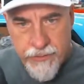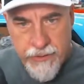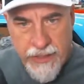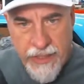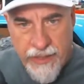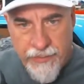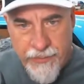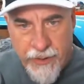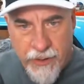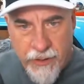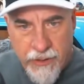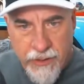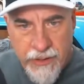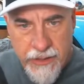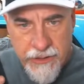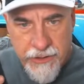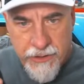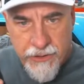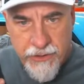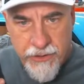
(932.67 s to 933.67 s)
diameter,
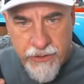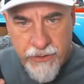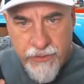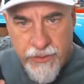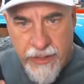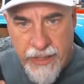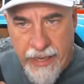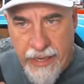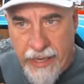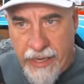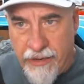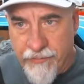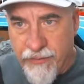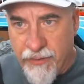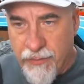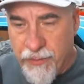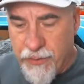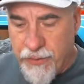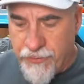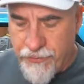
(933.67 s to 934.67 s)
and this is 2.5,
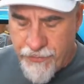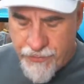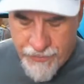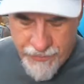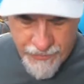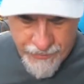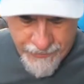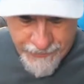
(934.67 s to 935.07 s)
I believe.